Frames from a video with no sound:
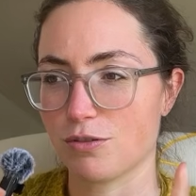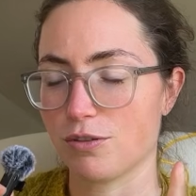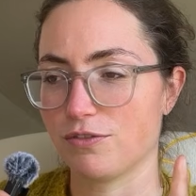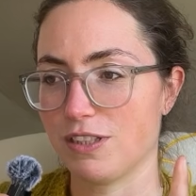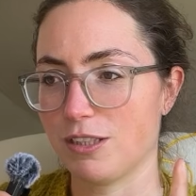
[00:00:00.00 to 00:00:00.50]
sort
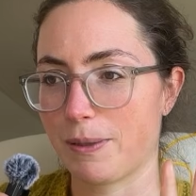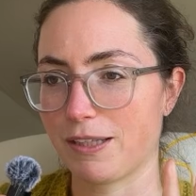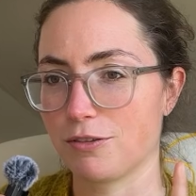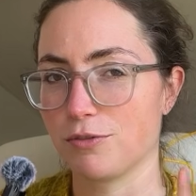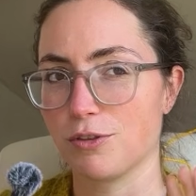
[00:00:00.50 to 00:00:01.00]
of in the
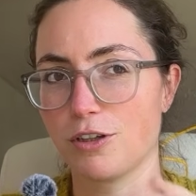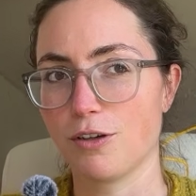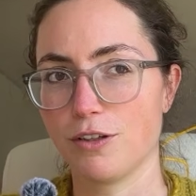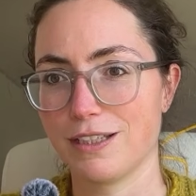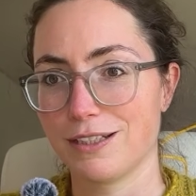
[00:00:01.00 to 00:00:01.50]
pattern for the
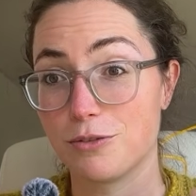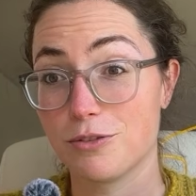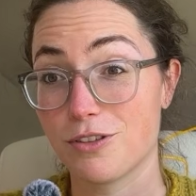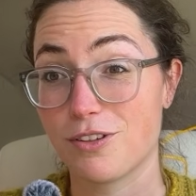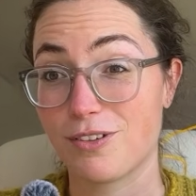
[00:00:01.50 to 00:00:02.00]
collar. You can do a
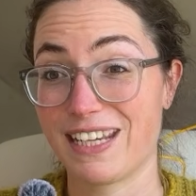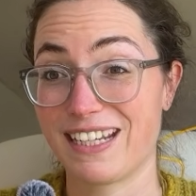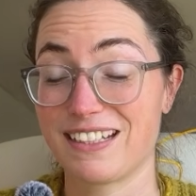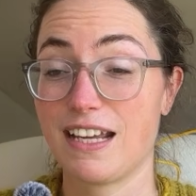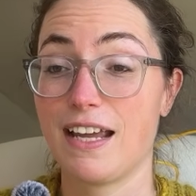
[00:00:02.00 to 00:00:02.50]

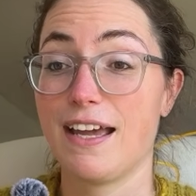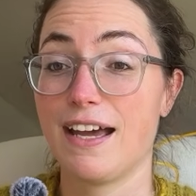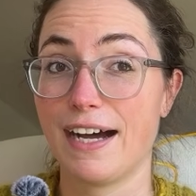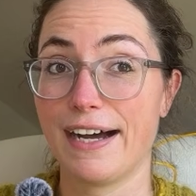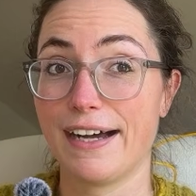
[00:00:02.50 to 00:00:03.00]
turtleneck
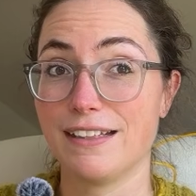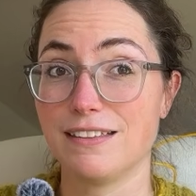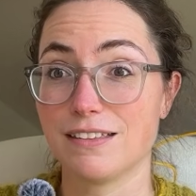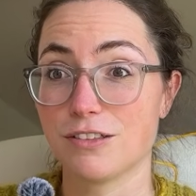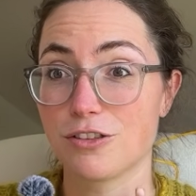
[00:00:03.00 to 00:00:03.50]

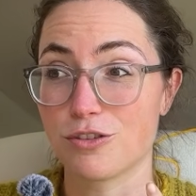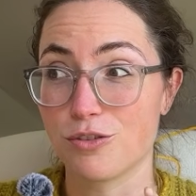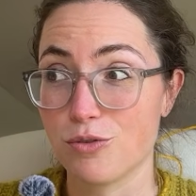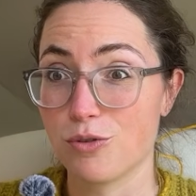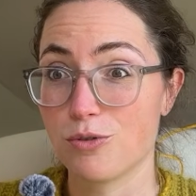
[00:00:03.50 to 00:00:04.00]
and just
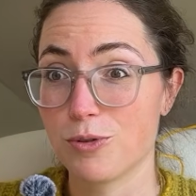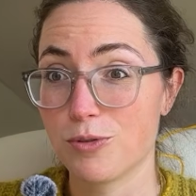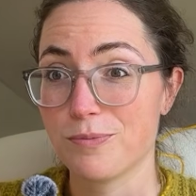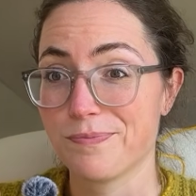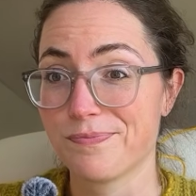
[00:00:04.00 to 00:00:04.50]

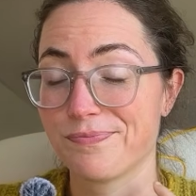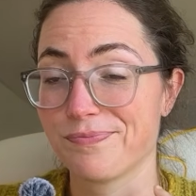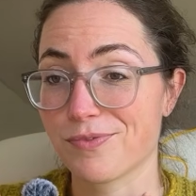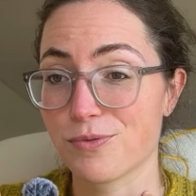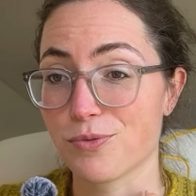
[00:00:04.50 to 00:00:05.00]
normal
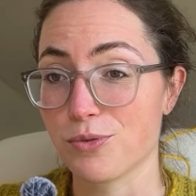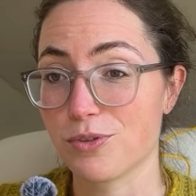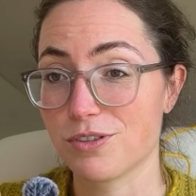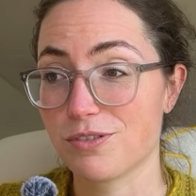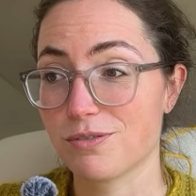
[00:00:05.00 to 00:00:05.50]

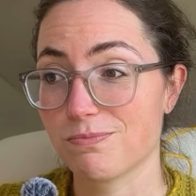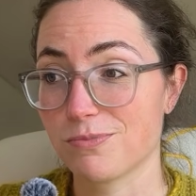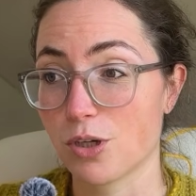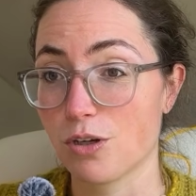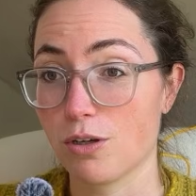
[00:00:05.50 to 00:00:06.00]
folded
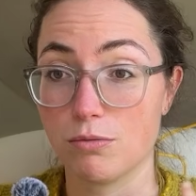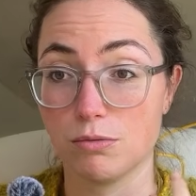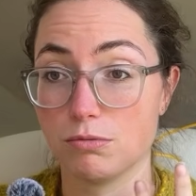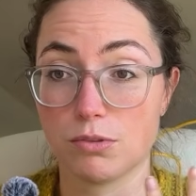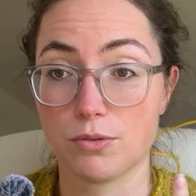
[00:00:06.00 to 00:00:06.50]
collar,
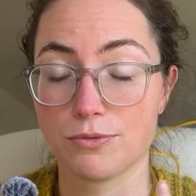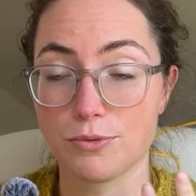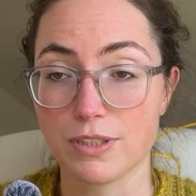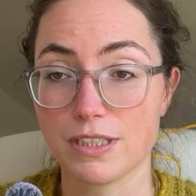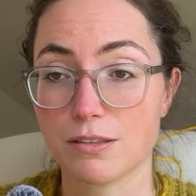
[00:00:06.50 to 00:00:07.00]
or not
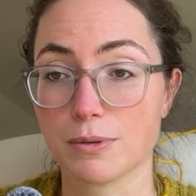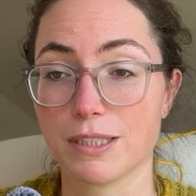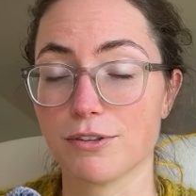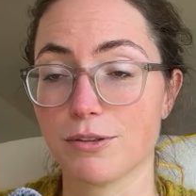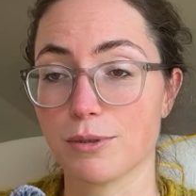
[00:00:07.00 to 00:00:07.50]
folded, or
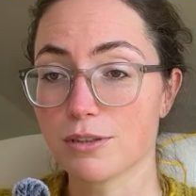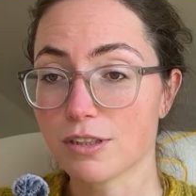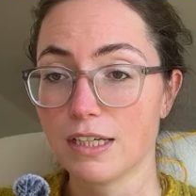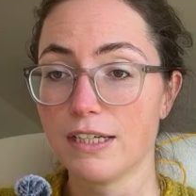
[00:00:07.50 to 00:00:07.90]
whatever you want.